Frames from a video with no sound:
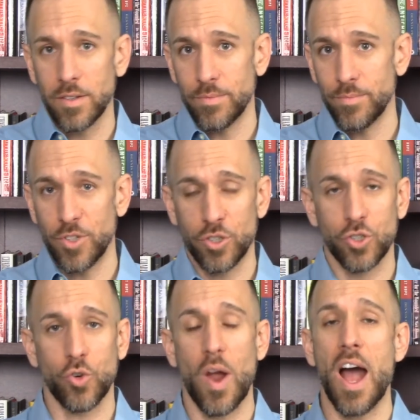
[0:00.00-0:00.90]

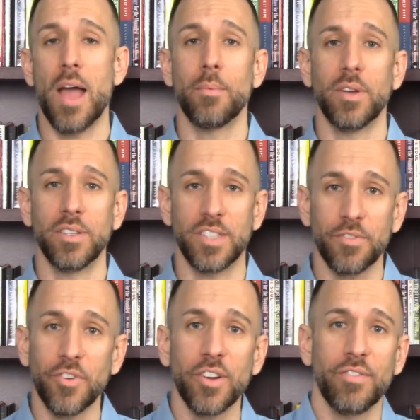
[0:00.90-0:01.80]
describe
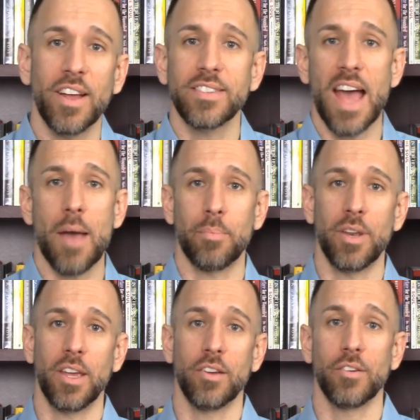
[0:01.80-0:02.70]
different events
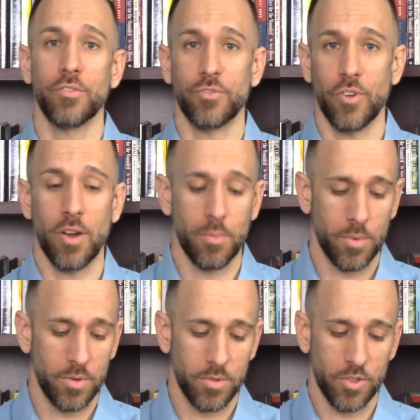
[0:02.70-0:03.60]
happening from
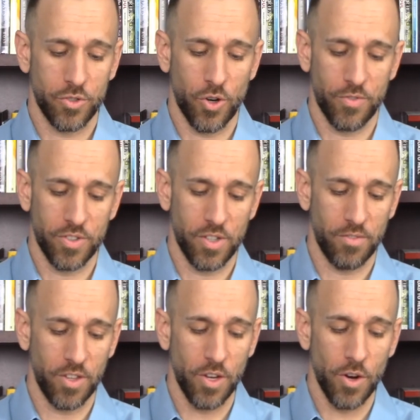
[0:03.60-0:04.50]
the surface of
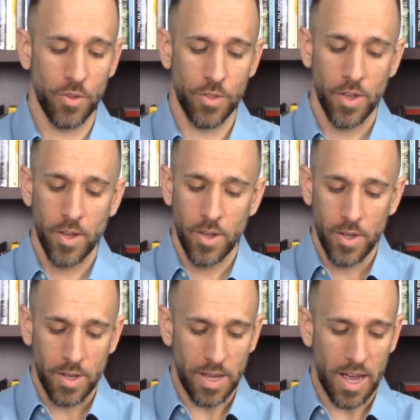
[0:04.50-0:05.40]
the earth.
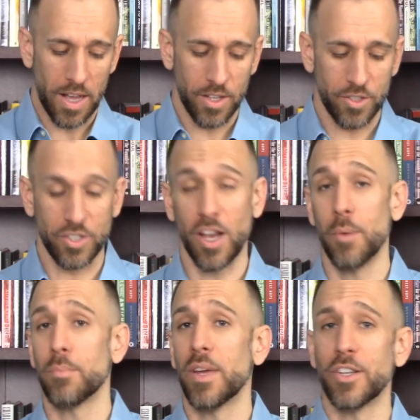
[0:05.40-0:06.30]

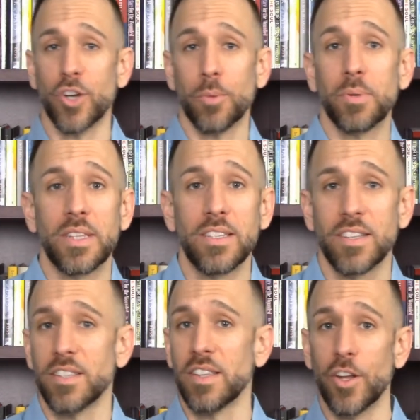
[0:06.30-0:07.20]
Some interpret these
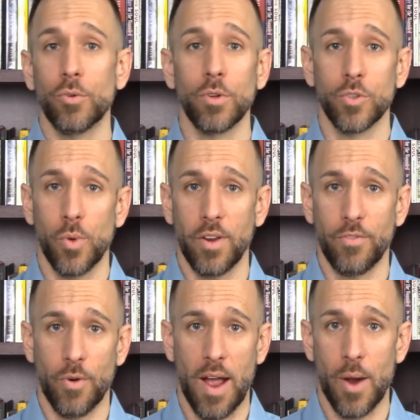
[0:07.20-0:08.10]
as literal
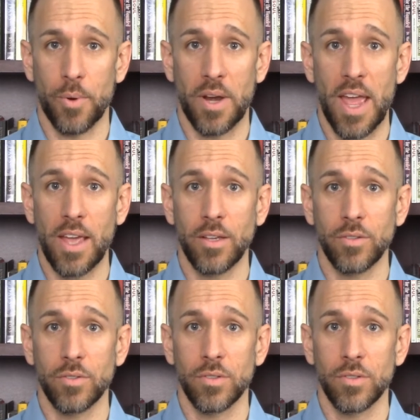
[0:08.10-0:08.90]
24-hour days.